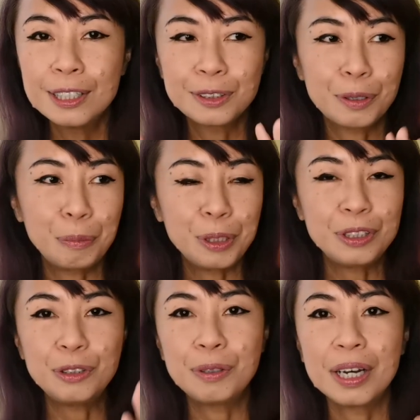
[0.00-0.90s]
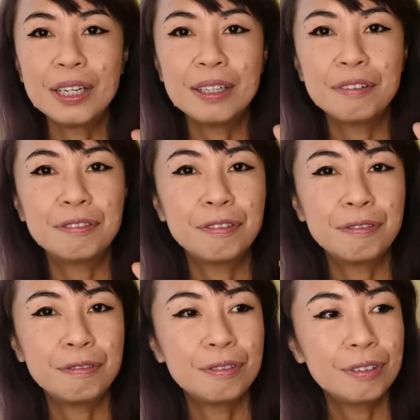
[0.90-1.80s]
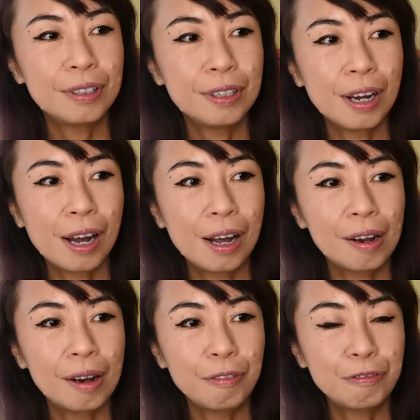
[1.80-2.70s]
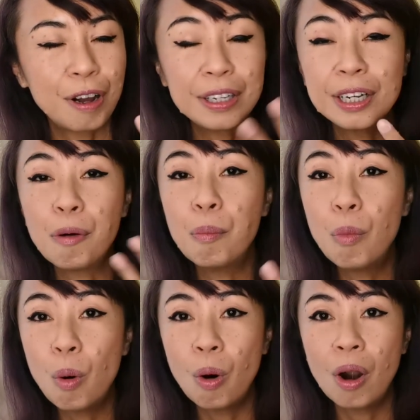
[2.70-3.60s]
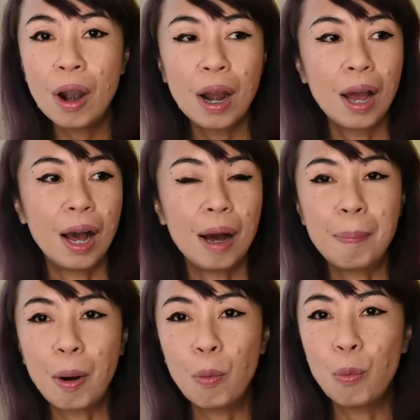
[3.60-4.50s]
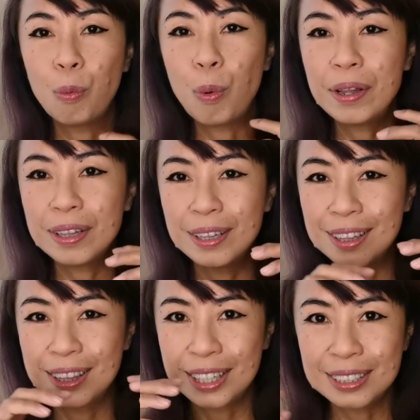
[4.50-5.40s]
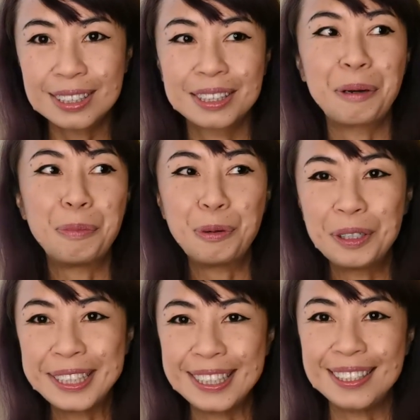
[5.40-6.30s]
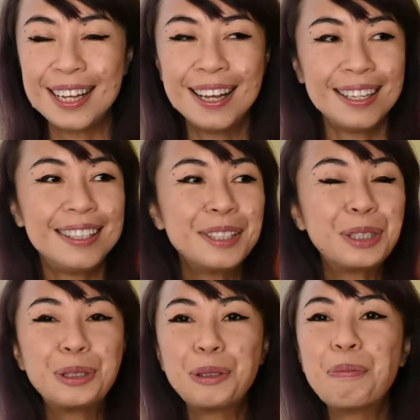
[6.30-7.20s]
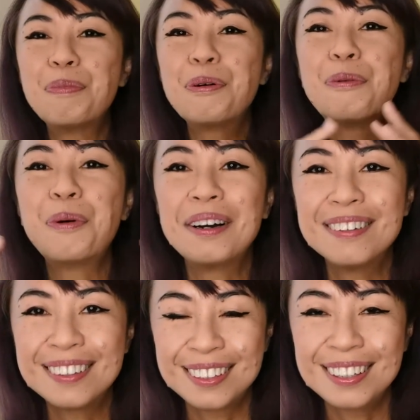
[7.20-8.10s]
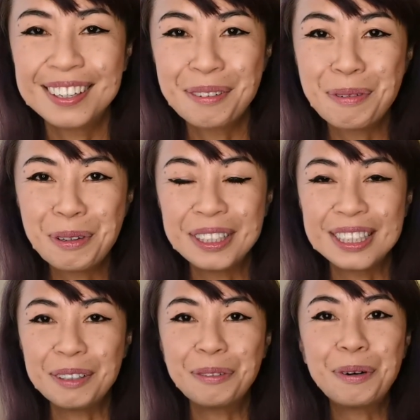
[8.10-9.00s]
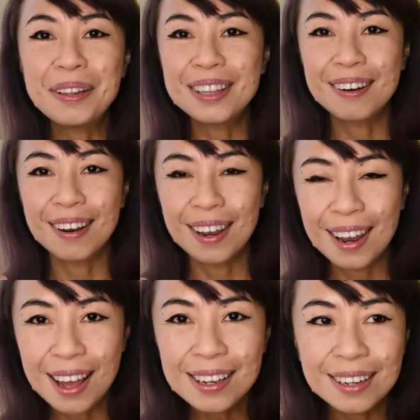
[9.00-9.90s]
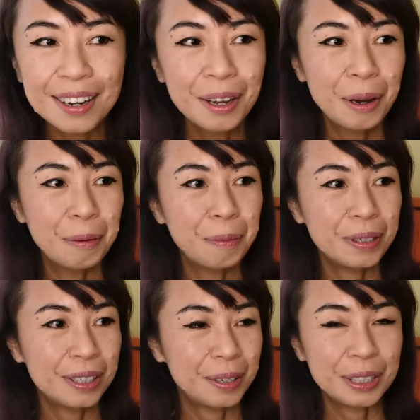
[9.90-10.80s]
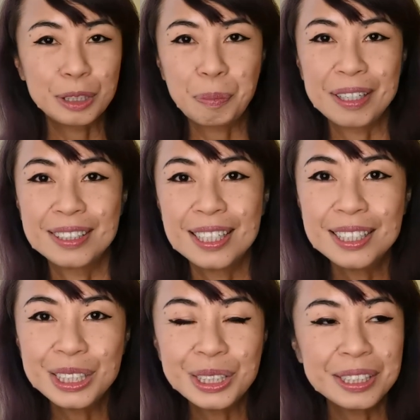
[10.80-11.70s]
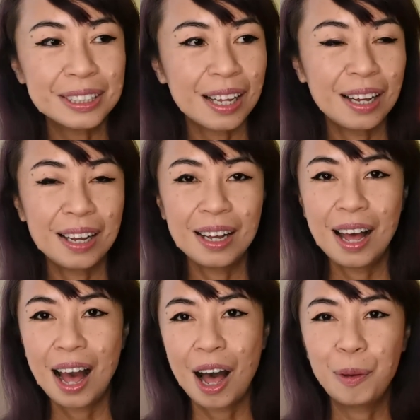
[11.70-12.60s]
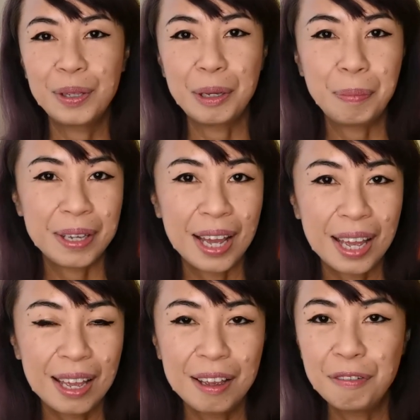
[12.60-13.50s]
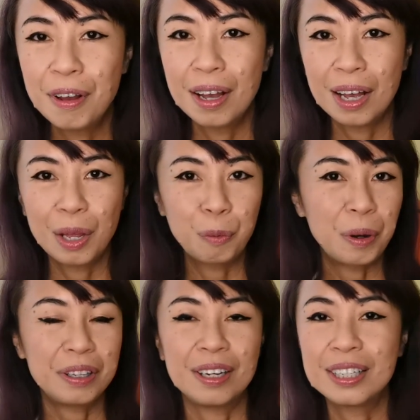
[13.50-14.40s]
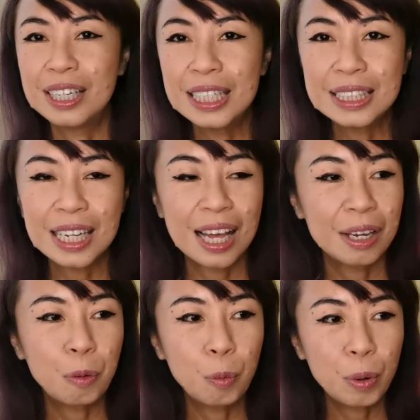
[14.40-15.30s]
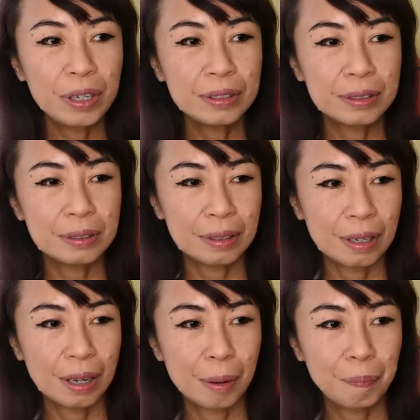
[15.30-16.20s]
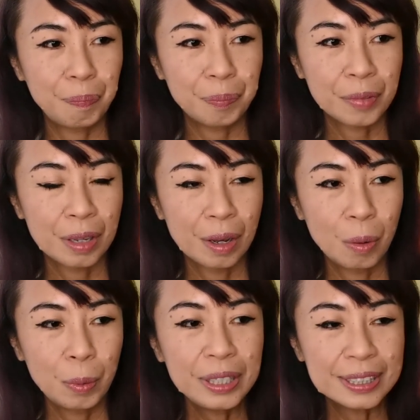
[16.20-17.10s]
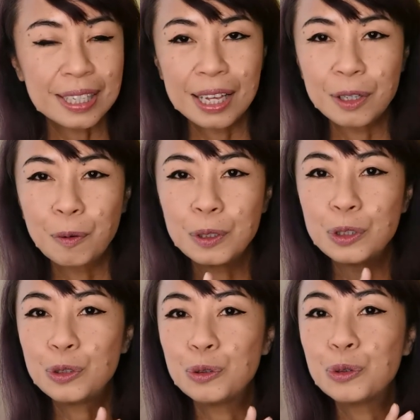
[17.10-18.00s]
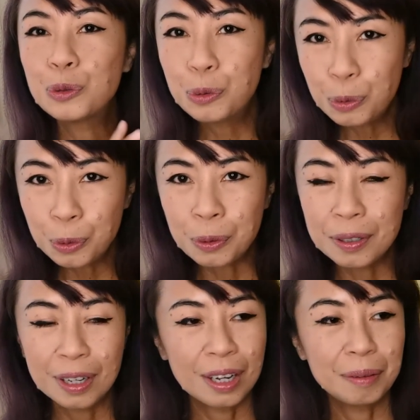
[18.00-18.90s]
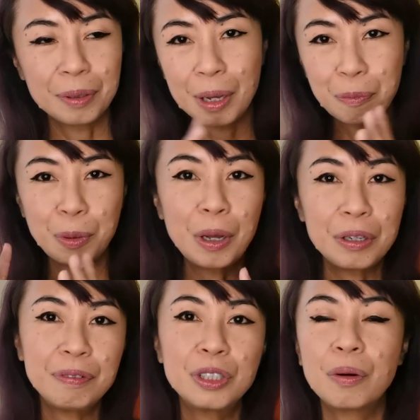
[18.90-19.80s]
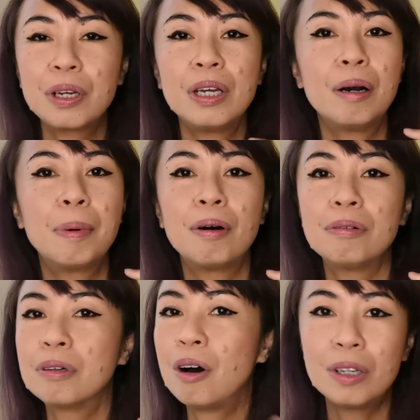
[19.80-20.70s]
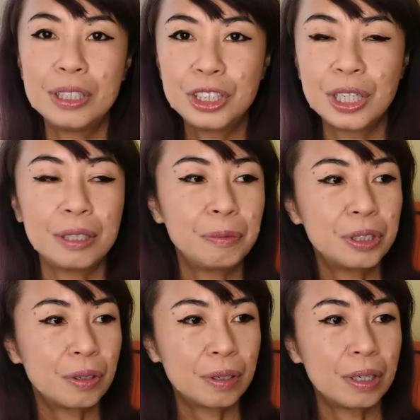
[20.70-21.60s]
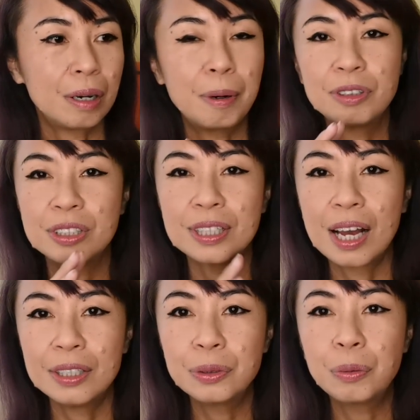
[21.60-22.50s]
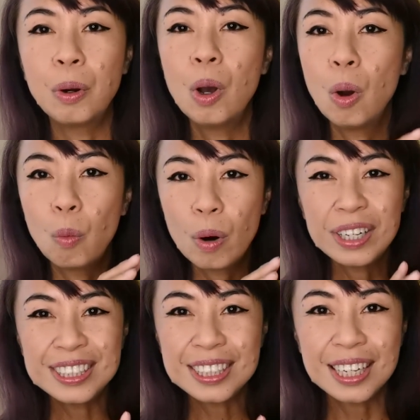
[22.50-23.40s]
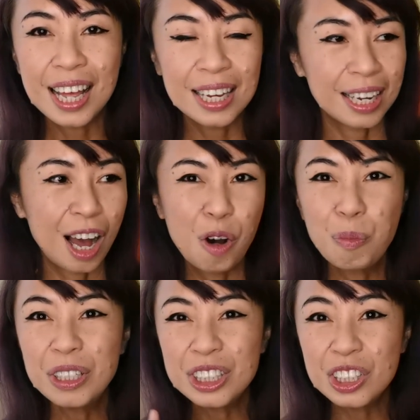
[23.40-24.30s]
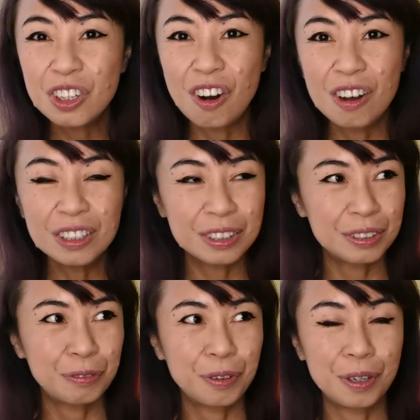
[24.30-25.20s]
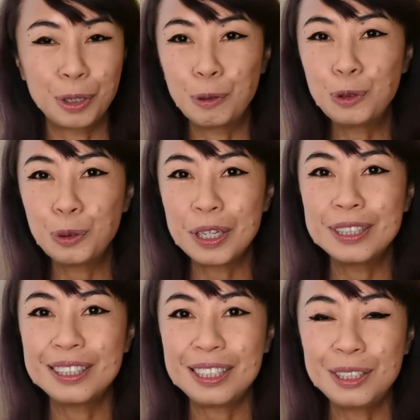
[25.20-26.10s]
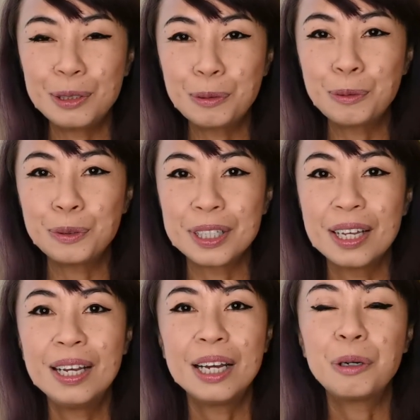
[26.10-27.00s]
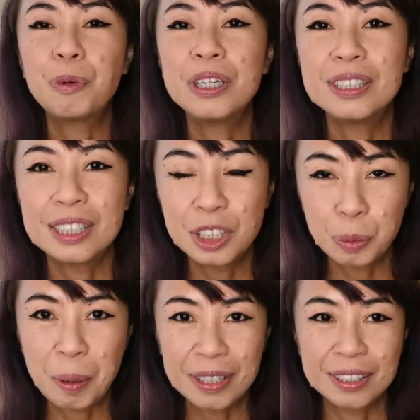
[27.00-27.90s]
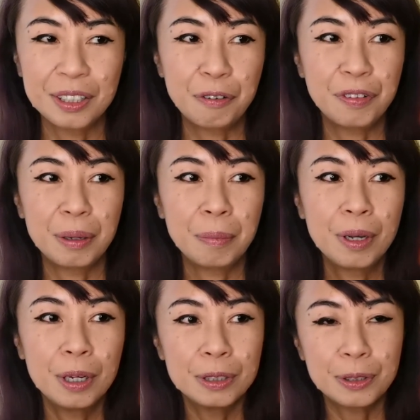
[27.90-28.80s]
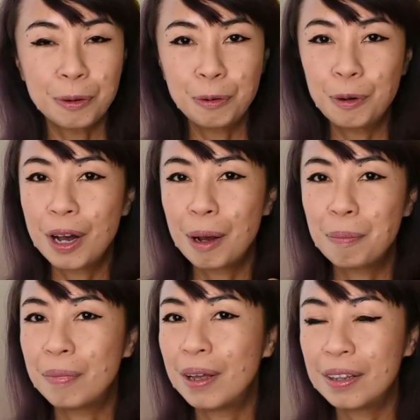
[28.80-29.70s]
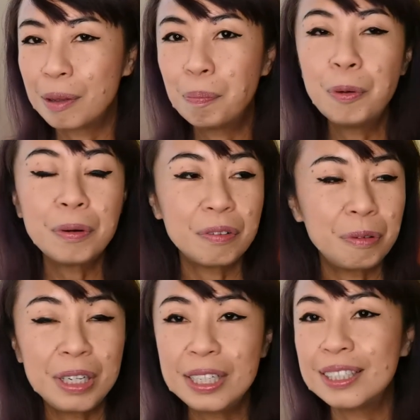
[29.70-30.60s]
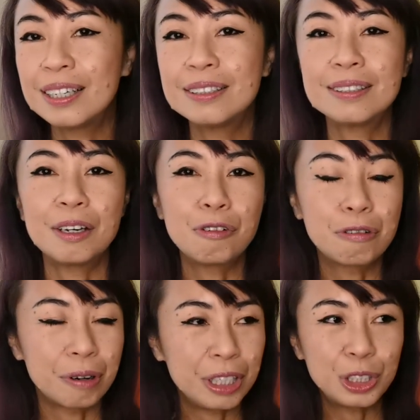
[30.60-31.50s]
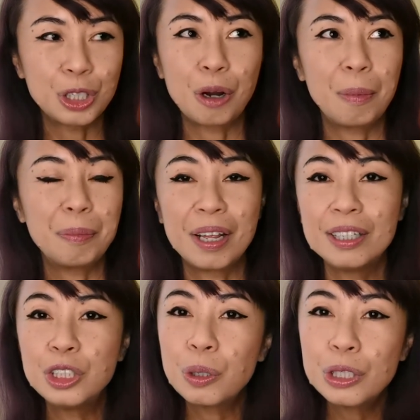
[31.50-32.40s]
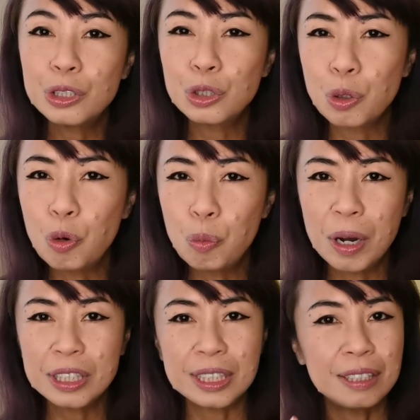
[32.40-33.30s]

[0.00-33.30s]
So that means you kind of find out more about what this community, this super wealthy community, what they're like, what their expectations are, how they behave, and what their kids like, what is what it's like going to school. I'm not even talking about college yet, we're talking about just high school. What is it like? How much it costs to enter these schools and what is expected of them. So the book really does a great job. I mean, I enjoyed it so much.